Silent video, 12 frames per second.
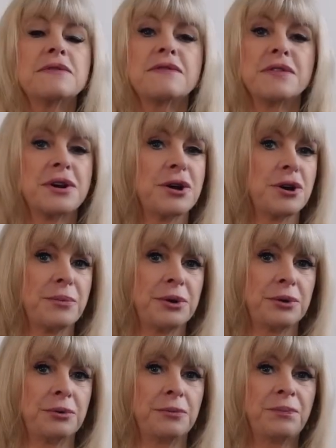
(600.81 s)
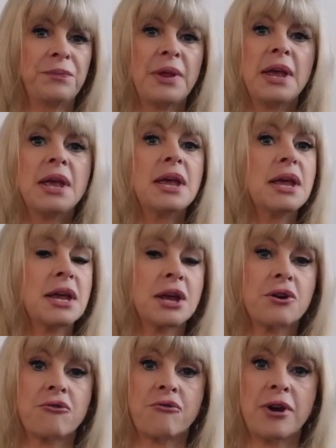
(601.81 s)
phenomenal,
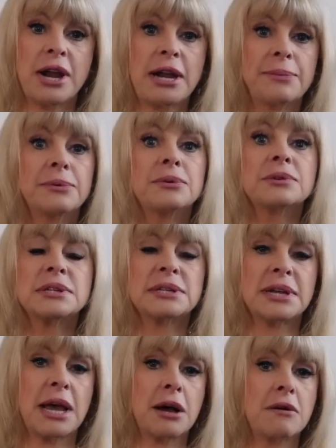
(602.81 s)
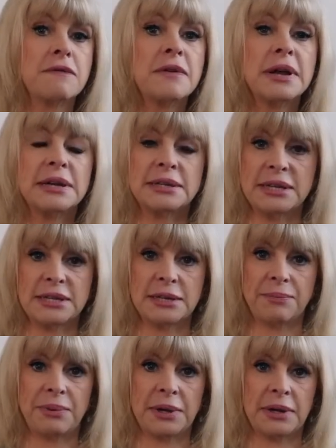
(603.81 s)
incredible
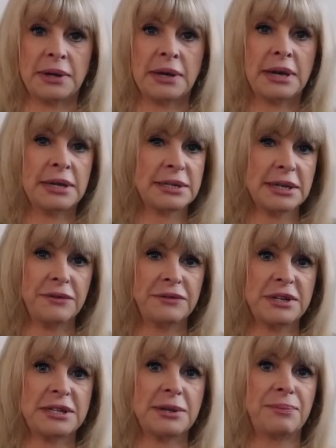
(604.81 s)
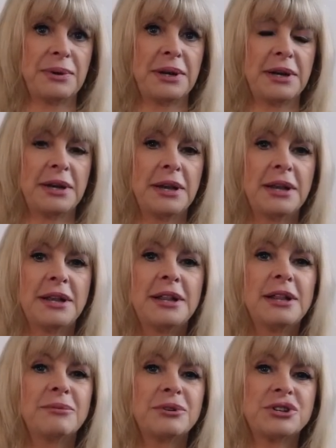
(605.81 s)
self-discipline. And
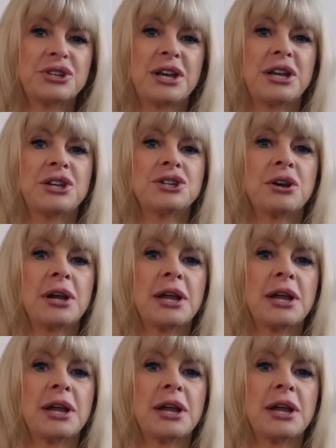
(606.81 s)
self-discipline will change your